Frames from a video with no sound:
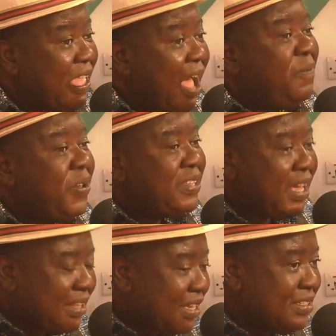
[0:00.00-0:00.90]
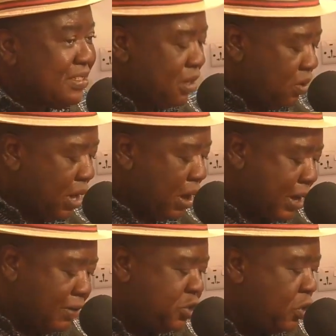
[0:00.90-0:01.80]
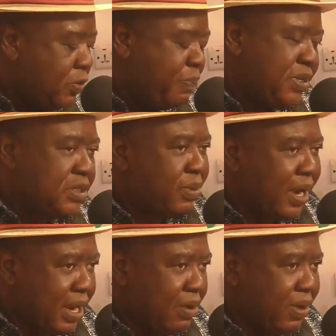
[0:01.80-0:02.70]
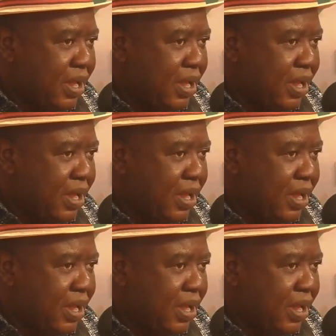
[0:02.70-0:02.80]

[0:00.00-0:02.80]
amphitheater is okay. I'll show you pictures right now.